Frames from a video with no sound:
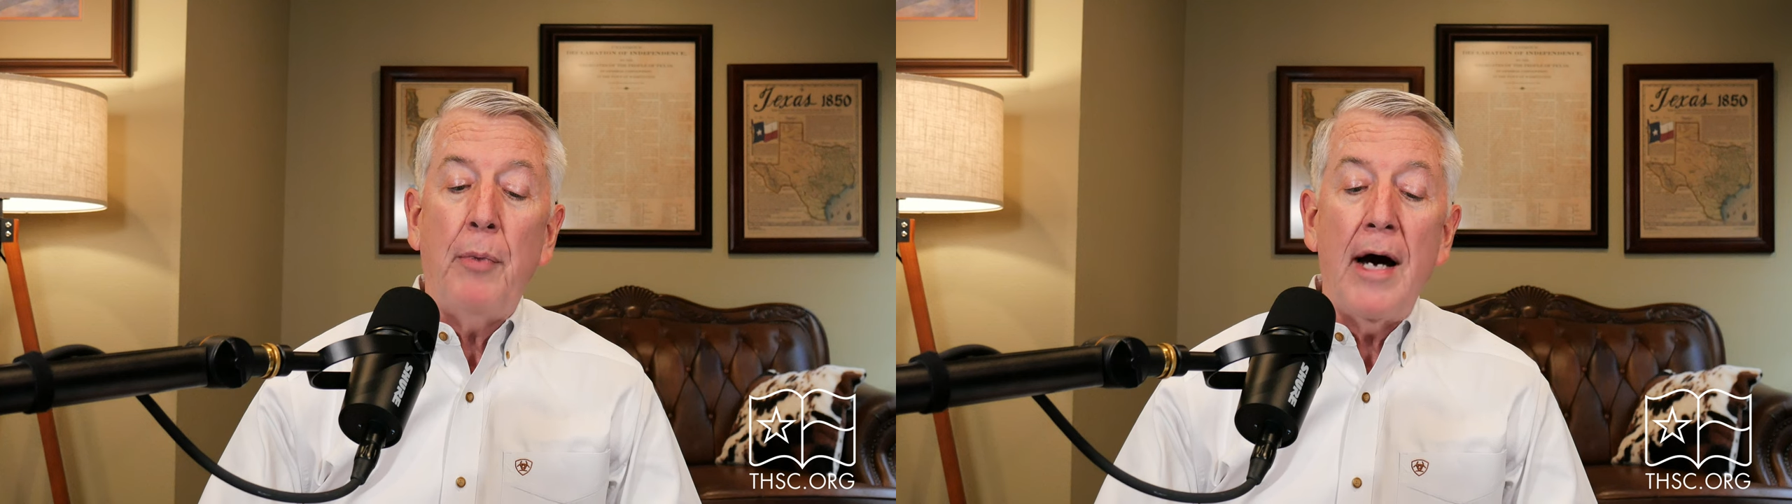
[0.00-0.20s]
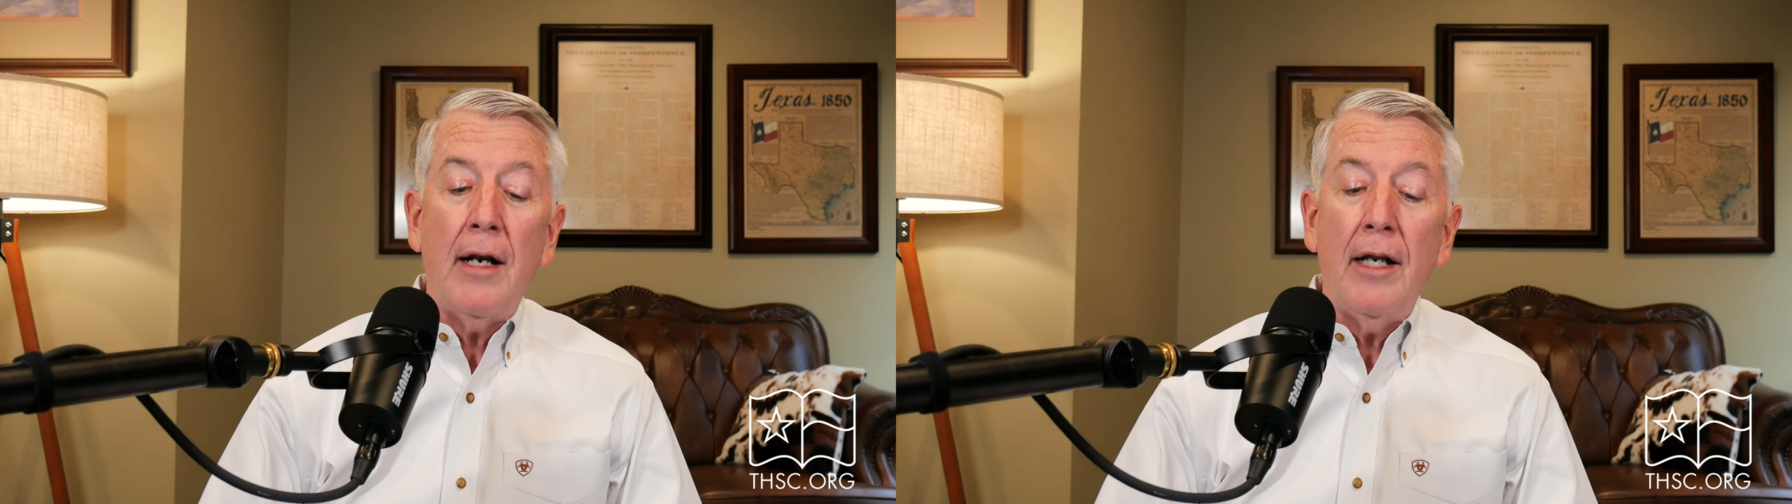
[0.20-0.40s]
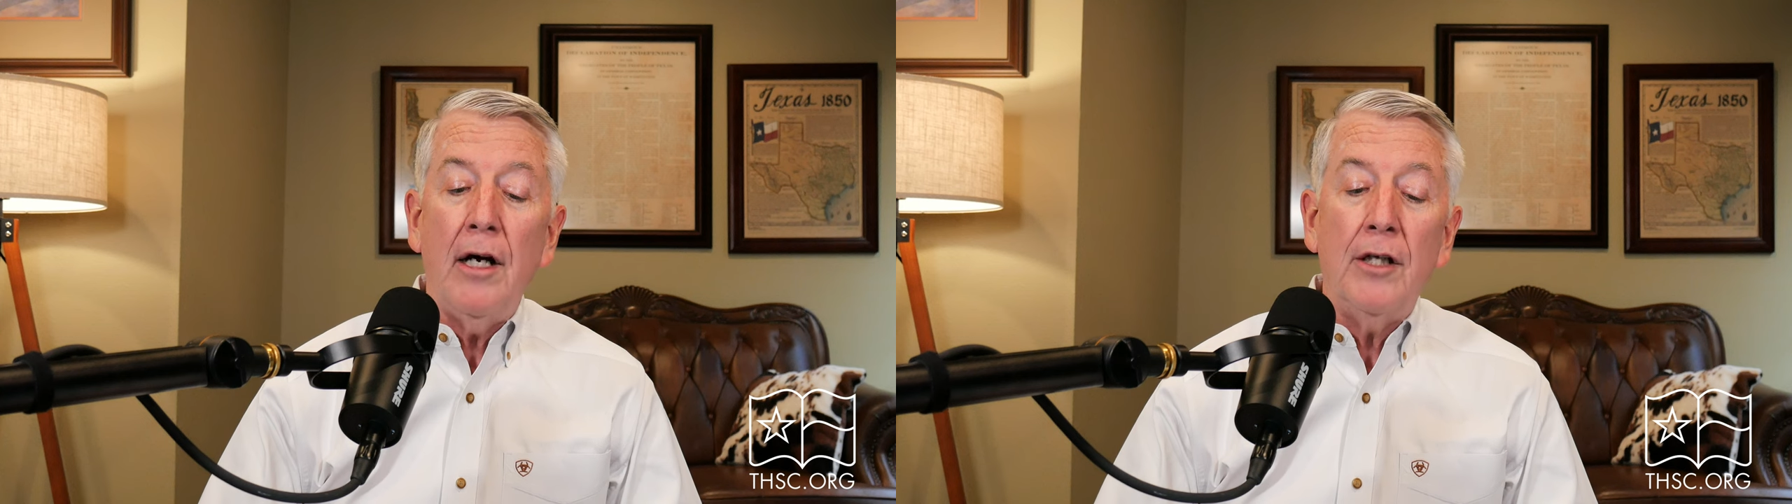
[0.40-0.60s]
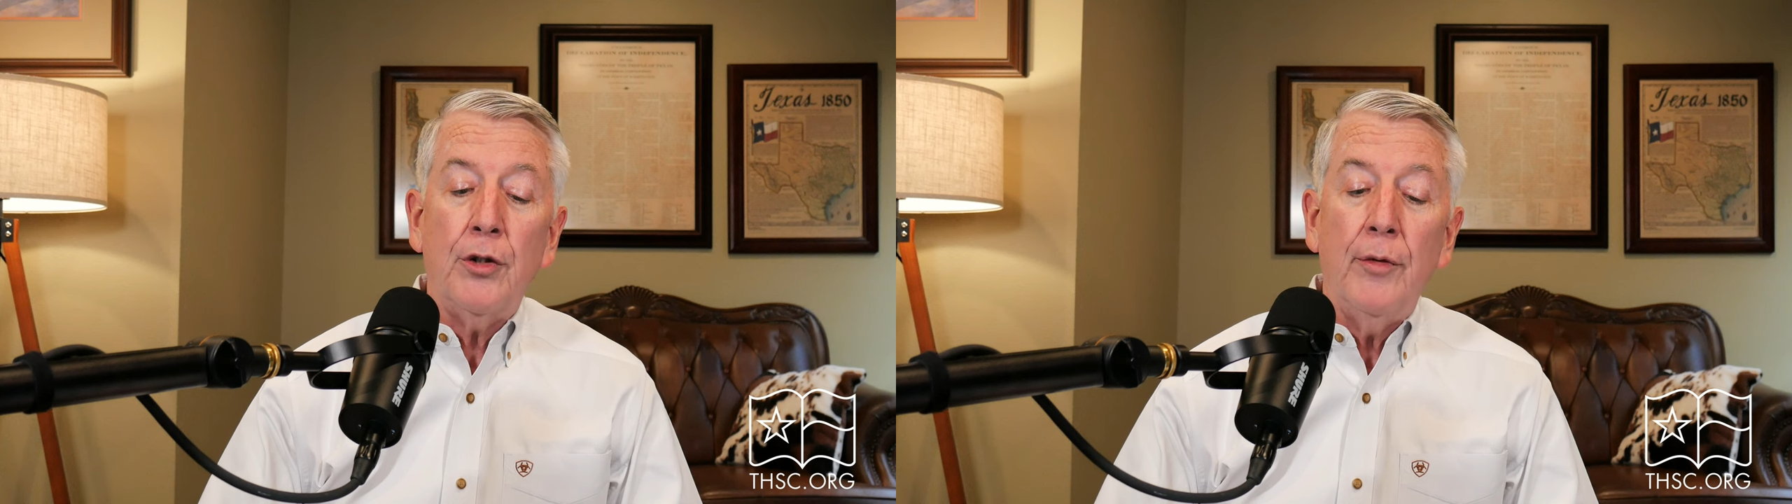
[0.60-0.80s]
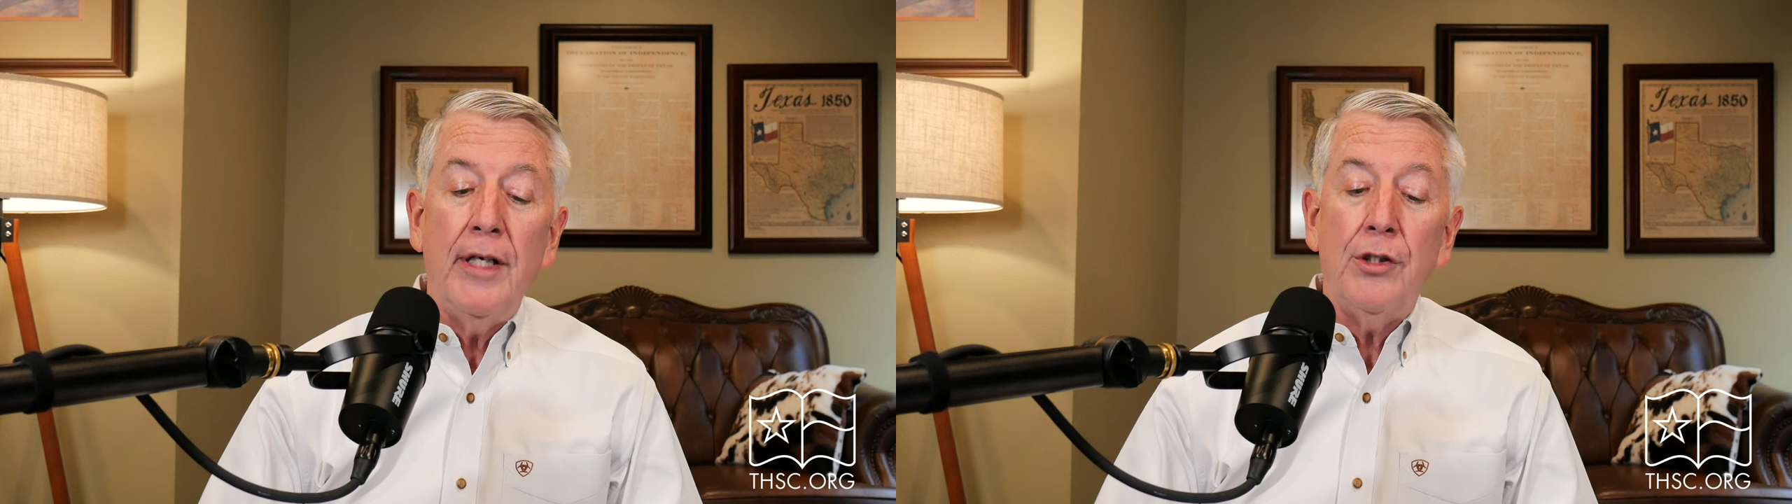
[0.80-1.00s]
bodily
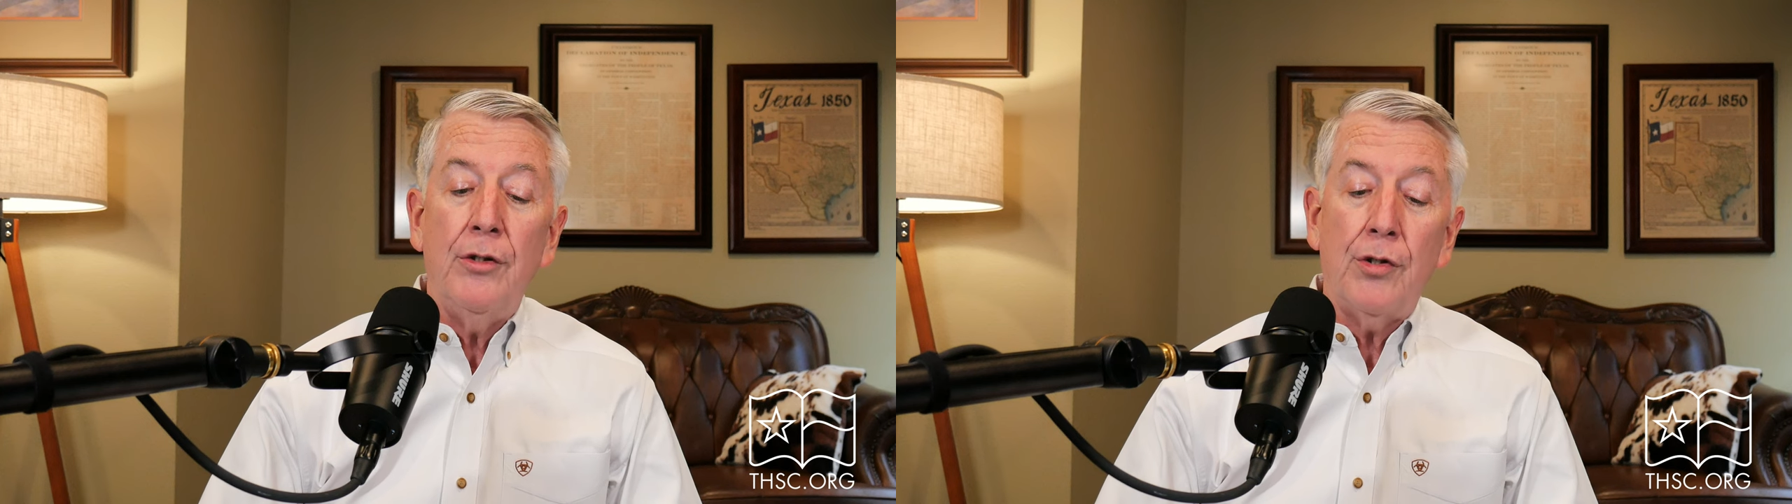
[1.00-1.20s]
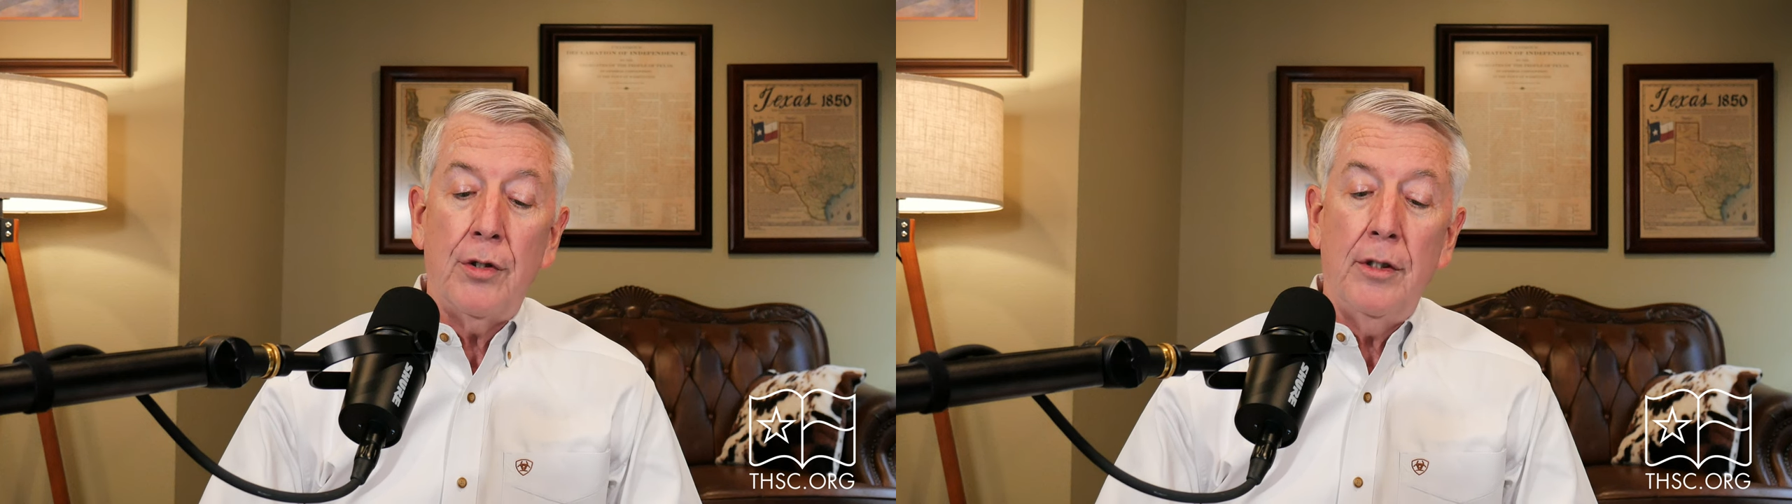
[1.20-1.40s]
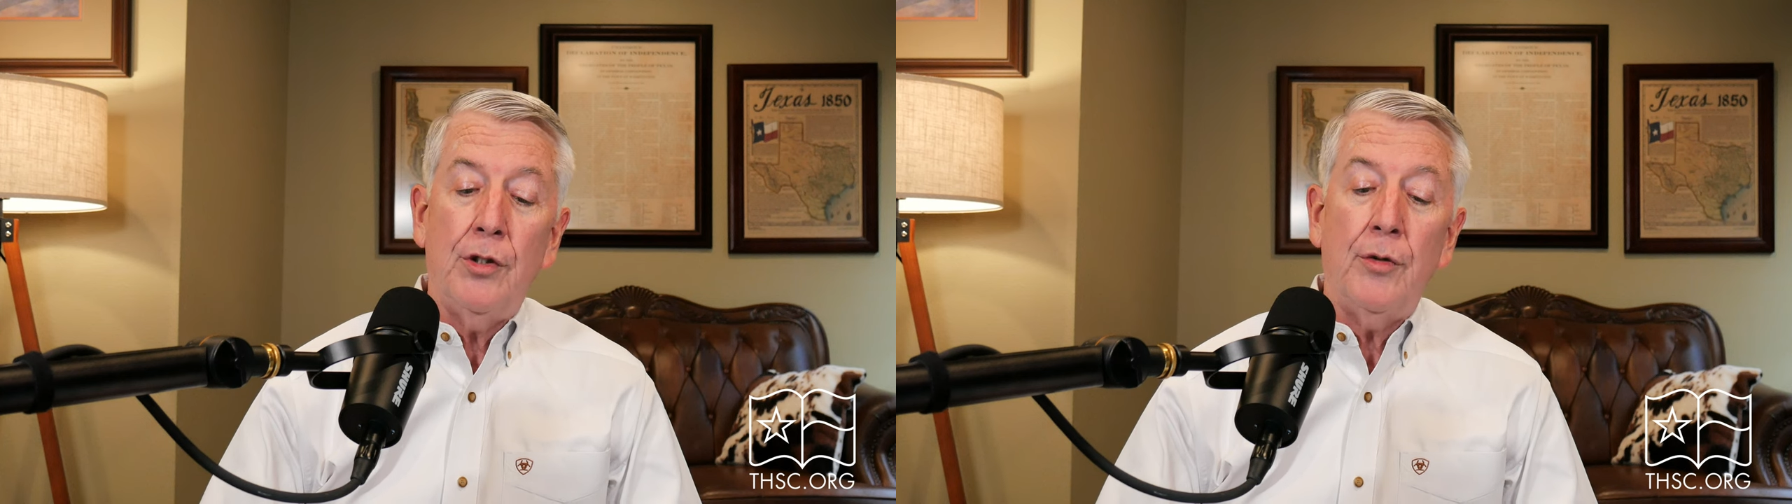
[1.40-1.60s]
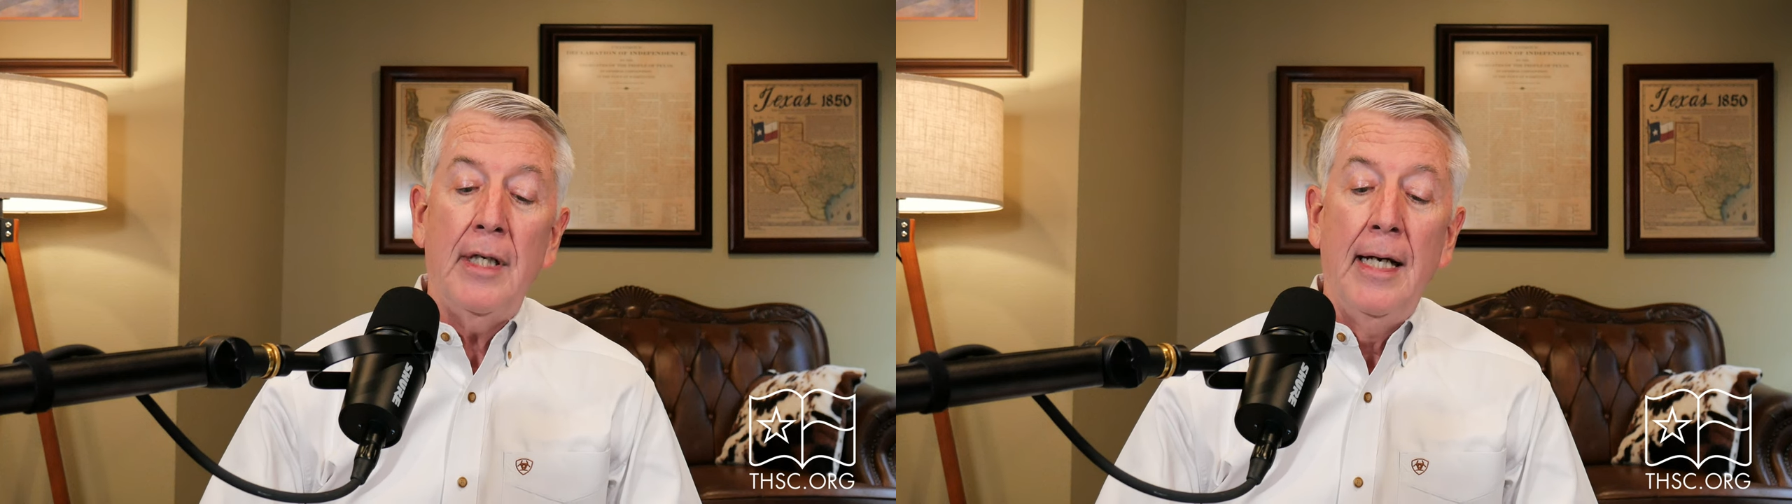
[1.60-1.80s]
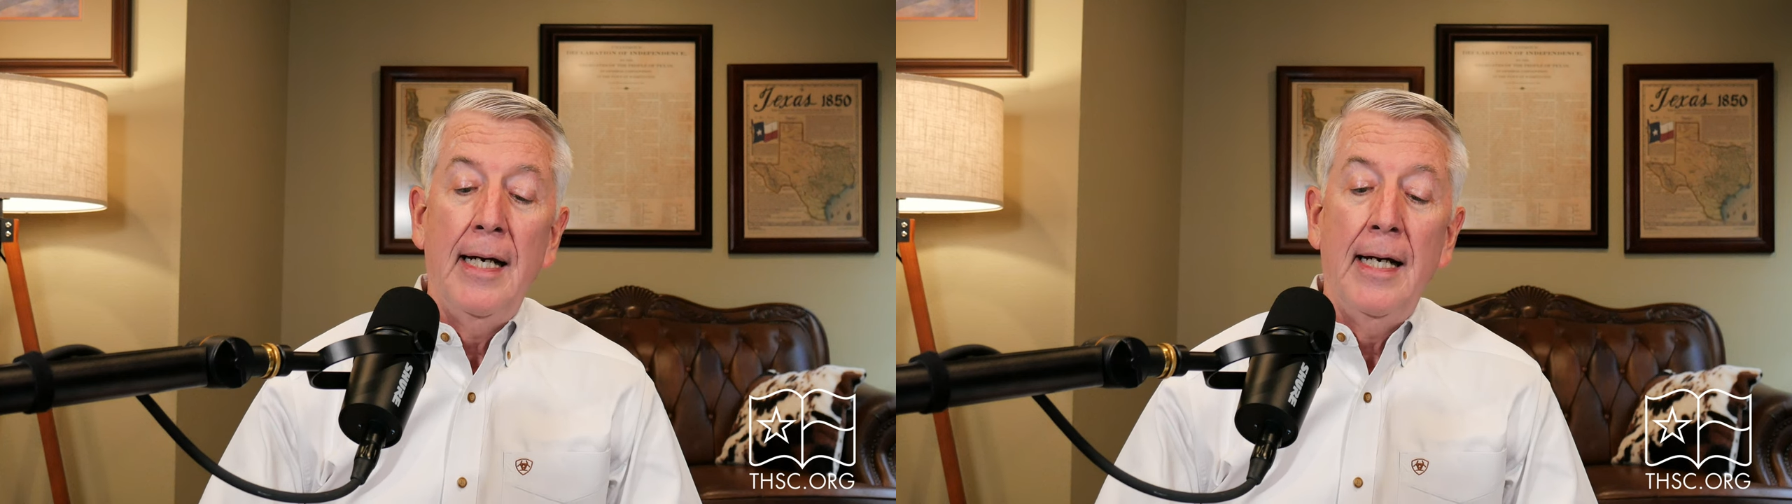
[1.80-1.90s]
alteration surgery,